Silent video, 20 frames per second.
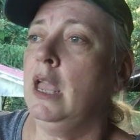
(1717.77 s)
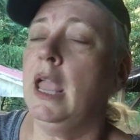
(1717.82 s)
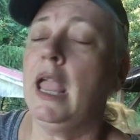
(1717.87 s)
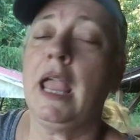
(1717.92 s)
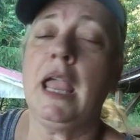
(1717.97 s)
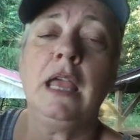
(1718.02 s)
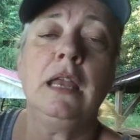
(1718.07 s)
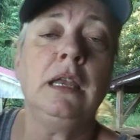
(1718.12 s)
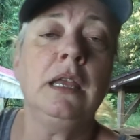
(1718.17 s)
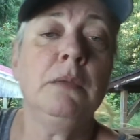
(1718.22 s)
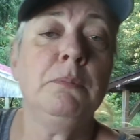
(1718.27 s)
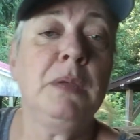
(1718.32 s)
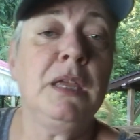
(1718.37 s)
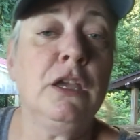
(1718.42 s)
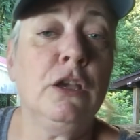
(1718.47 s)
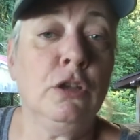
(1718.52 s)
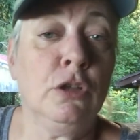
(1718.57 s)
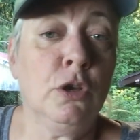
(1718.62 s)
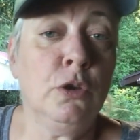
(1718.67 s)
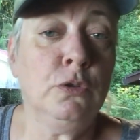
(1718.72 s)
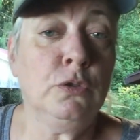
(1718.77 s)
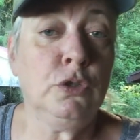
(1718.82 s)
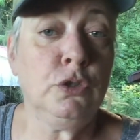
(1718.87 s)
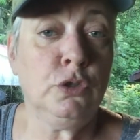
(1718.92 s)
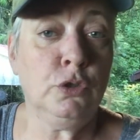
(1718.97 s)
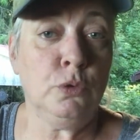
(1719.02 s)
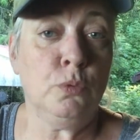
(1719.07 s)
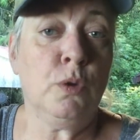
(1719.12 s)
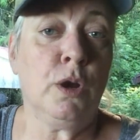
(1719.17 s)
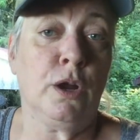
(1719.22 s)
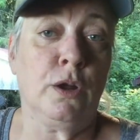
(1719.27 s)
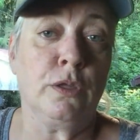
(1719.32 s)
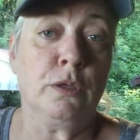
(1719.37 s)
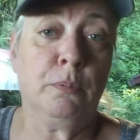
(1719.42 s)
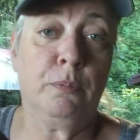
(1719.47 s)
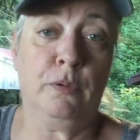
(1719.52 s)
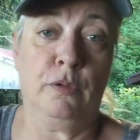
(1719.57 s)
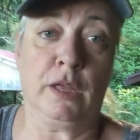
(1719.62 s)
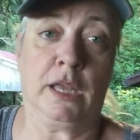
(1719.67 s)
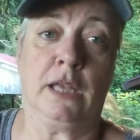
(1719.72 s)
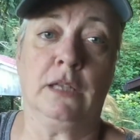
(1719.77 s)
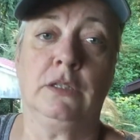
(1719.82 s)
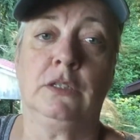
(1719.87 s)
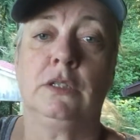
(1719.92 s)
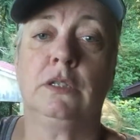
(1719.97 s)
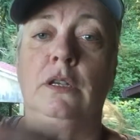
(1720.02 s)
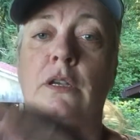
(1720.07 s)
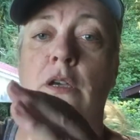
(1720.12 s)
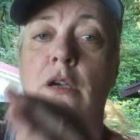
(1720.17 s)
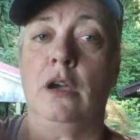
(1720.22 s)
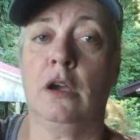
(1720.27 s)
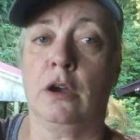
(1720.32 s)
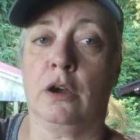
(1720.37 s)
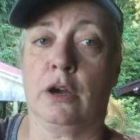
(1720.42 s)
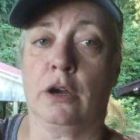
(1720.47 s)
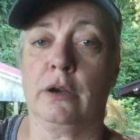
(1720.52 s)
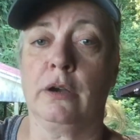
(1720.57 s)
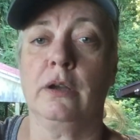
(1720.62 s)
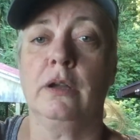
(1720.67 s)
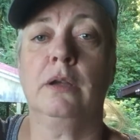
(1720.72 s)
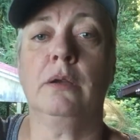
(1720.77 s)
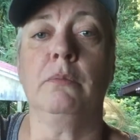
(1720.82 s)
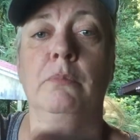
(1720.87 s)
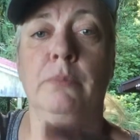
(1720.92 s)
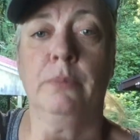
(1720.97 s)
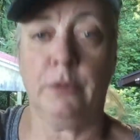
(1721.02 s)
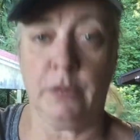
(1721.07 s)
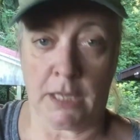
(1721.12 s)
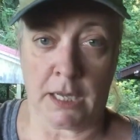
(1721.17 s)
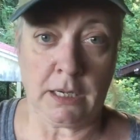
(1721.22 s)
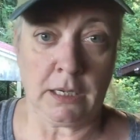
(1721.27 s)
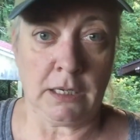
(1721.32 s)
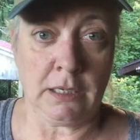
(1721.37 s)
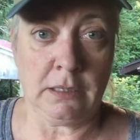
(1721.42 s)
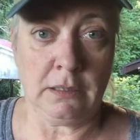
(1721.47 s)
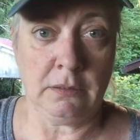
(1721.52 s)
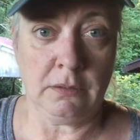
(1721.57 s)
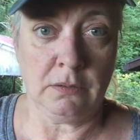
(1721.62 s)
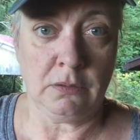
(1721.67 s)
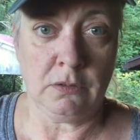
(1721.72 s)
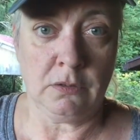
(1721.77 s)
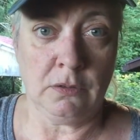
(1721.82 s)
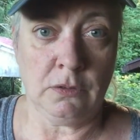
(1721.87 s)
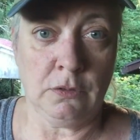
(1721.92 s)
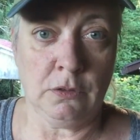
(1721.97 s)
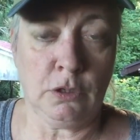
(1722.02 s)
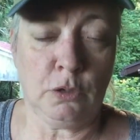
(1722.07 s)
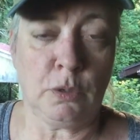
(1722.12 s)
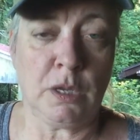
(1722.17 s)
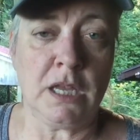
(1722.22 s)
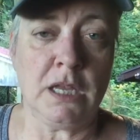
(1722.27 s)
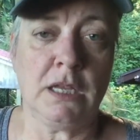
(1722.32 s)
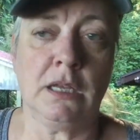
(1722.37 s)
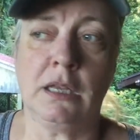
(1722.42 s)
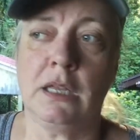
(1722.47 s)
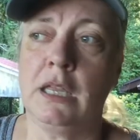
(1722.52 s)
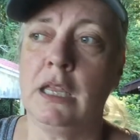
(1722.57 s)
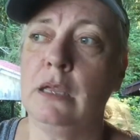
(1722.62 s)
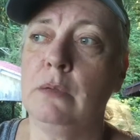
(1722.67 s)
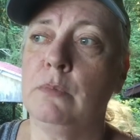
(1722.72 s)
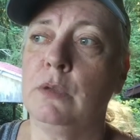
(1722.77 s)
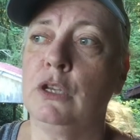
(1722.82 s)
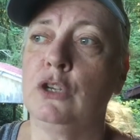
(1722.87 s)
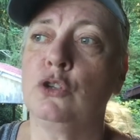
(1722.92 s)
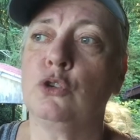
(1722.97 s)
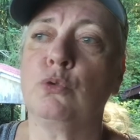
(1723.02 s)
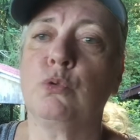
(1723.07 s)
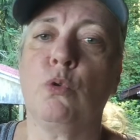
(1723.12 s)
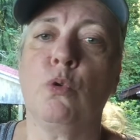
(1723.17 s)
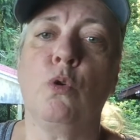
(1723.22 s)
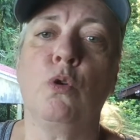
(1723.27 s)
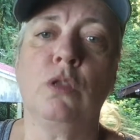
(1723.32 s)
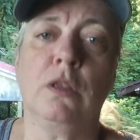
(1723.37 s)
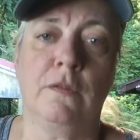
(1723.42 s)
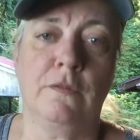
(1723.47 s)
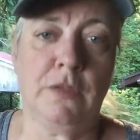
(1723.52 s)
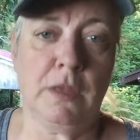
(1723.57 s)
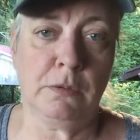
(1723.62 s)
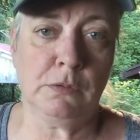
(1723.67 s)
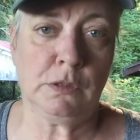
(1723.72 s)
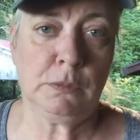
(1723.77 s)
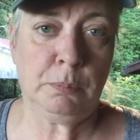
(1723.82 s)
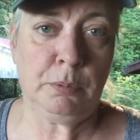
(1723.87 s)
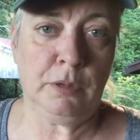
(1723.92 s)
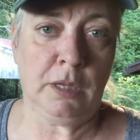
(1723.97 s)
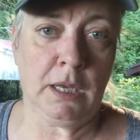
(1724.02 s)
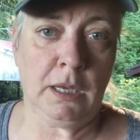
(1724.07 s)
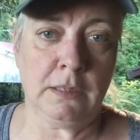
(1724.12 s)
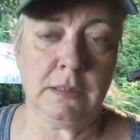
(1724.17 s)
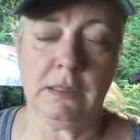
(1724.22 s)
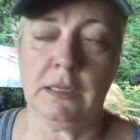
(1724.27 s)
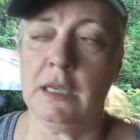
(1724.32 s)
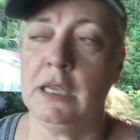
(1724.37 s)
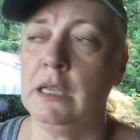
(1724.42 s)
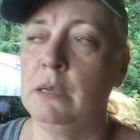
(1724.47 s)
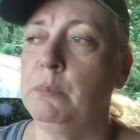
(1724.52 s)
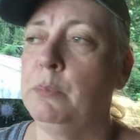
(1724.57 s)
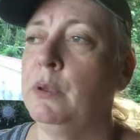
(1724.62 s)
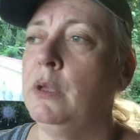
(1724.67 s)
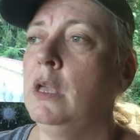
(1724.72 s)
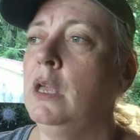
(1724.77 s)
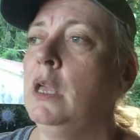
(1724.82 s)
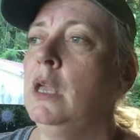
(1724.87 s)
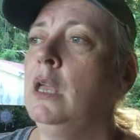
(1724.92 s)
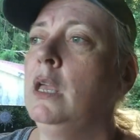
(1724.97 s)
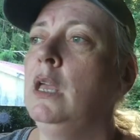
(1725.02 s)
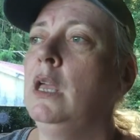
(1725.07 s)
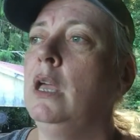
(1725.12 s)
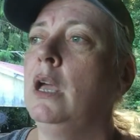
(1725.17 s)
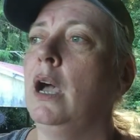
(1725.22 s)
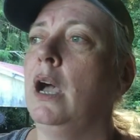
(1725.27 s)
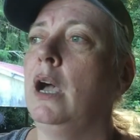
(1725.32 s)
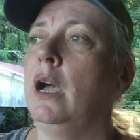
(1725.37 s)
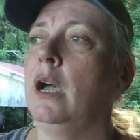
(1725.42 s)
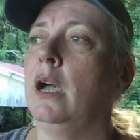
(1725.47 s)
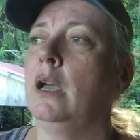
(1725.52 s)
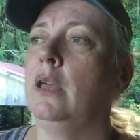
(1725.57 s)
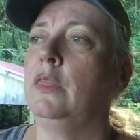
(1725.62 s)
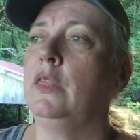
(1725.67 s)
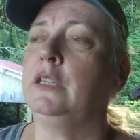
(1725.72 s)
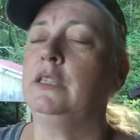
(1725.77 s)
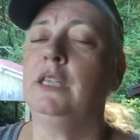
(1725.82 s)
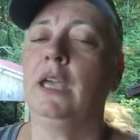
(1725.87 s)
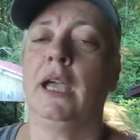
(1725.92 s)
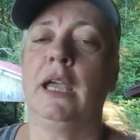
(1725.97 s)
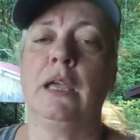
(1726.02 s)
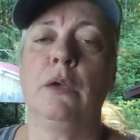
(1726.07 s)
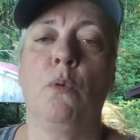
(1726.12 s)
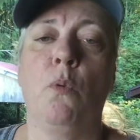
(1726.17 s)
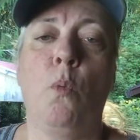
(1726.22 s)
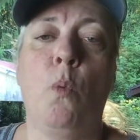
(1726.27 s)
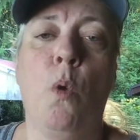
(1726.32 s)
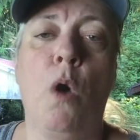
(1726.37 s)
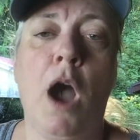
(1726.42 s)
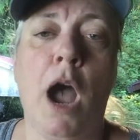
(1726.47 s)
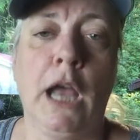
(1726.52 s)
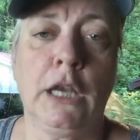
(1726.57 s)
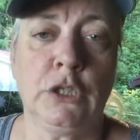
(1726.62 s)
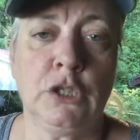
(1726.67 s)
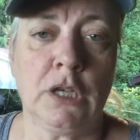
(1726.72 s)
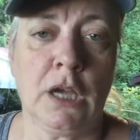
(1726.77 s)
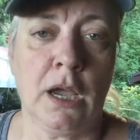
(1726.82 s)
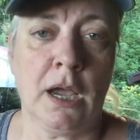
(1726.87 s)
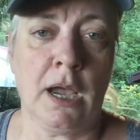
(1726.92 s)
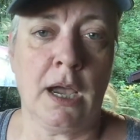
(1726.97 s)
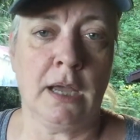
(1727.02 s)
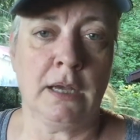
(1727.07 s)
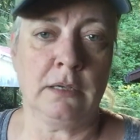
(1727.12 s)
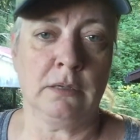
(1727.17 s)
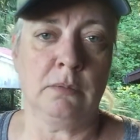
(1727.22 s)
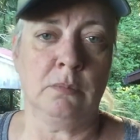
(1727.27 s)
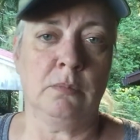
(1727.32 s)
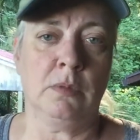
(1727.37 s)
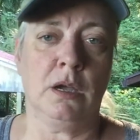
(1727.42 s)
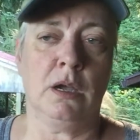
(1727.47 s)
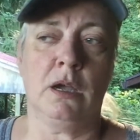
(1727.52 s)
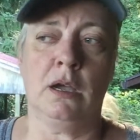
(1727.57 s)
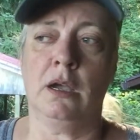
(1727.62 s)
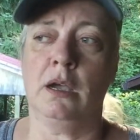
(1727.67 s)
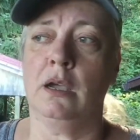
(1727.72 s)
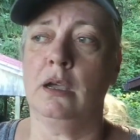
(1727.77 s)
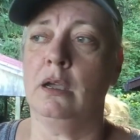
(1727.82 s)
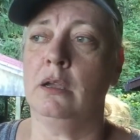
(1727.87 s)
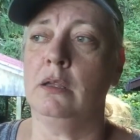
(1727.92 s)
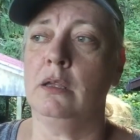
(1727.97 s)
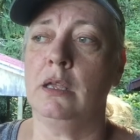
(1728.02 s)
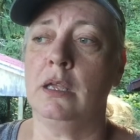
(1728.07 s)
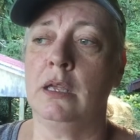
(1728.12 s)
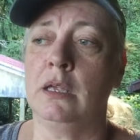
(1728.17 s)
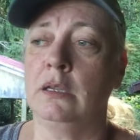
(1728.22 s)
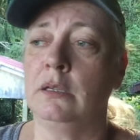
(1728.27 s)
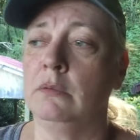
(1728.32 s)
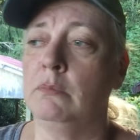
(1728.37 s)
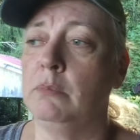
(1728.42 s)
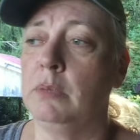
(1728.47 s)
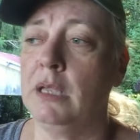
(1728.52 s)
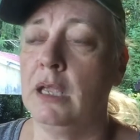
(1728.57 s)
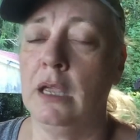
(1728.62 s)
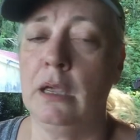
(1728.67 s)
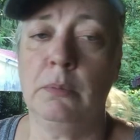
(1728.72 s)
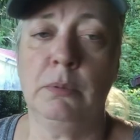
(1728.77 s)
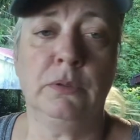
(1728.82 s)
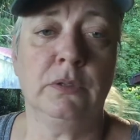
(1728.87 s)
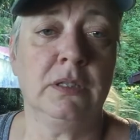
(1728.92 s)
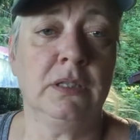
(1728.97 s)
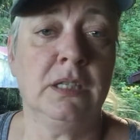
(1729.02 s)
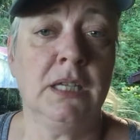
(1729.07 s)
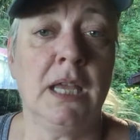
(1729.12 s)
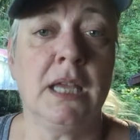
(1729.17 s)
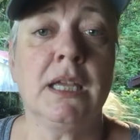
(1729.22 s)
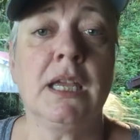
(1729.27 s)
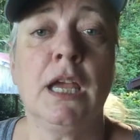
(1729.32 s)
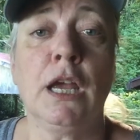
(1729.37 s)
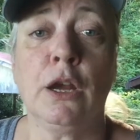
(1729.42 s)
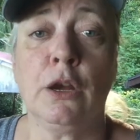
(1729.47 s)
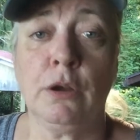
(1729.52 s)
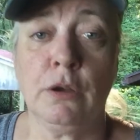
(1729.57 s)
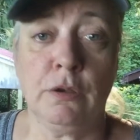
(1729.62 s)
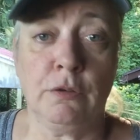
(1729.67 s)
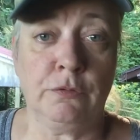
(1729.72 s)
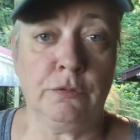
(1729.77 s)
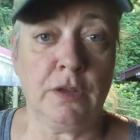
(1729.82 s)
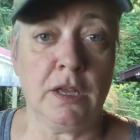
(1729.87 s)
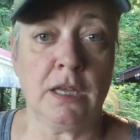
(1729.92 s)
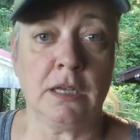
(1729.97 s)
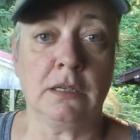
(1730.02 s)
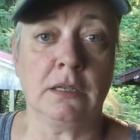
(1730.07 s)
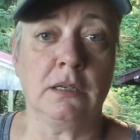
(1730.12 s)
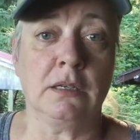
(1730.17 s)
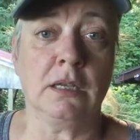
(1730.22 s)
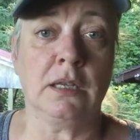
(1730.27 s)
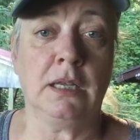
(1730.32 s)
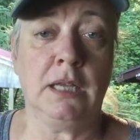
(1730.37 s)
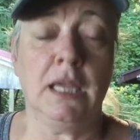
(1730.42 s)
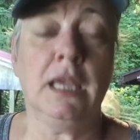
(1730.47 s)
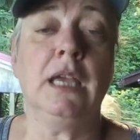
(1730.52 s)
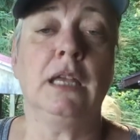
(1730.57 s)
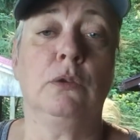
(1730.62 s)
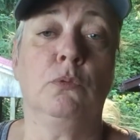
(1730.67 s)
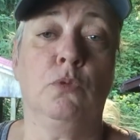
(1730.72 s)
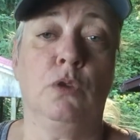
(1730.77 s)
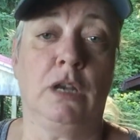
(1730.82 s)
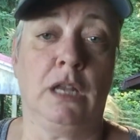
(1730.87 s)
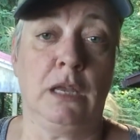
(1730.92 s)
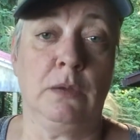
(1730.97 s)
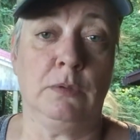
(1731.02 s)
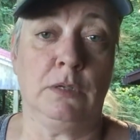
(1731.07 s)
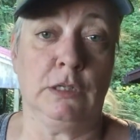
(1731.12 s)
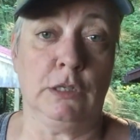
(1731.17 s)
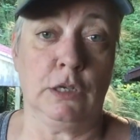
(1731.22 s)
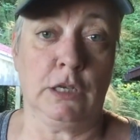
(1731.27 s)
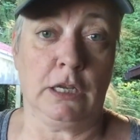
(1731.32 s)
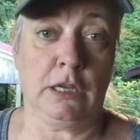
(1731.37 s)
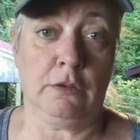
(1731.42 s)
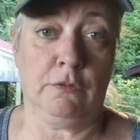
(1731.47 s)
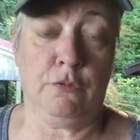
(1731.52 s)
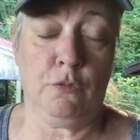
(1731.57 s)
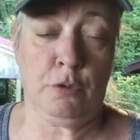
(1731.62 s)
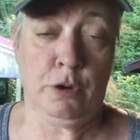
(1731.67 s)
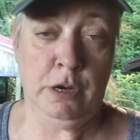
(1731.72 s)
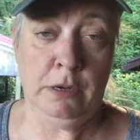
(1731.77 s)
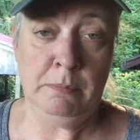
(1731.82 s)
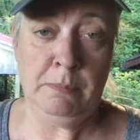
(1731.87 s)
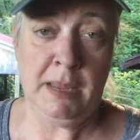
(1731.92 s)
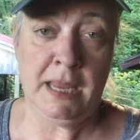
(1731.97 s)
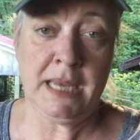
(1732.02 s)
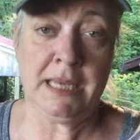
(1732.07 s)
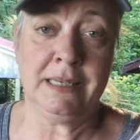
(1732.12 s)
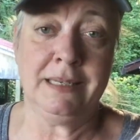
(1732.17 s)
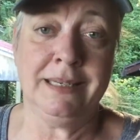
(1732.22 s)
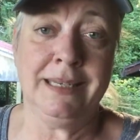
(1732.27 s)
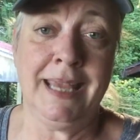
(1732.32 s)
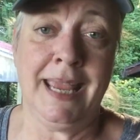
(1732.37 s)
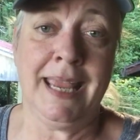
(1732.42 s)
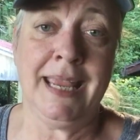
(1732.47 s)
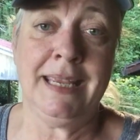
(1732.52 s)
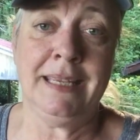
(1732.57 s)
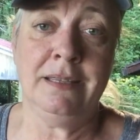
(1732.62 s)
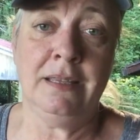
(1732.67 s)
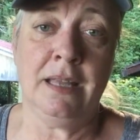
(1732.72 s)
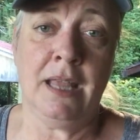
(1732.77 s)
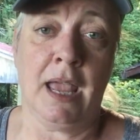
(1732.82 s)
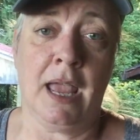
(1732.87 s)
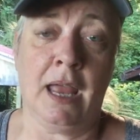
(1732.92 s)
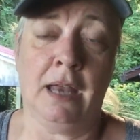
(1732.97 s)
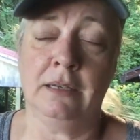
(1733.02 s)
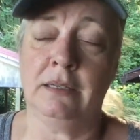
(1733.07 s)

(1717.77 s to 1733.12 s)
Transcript: and it be close to where the plants are planted. So he could keep control of those plants, keep the tight watch on them, and be able to take care of and get what he was looking for and maintain